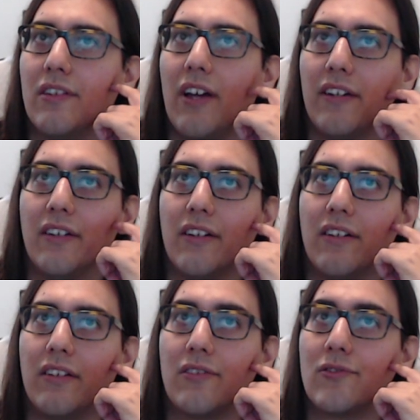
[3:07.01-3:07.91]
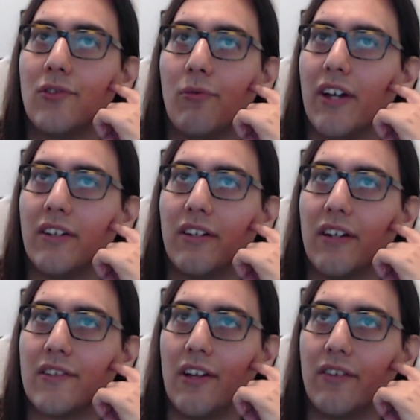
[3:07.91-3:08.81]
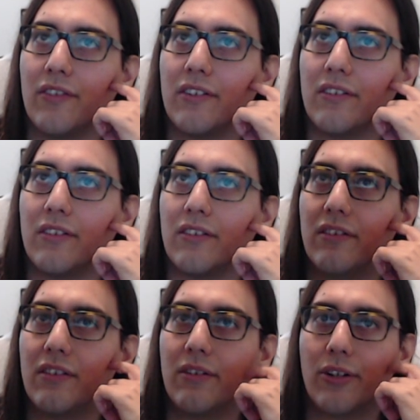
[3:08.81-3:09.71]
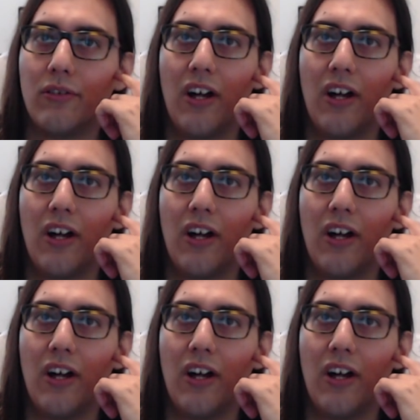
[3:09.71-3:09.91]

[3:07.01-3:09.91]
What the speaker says: I did. There's no way I didn't X out of it. There we go.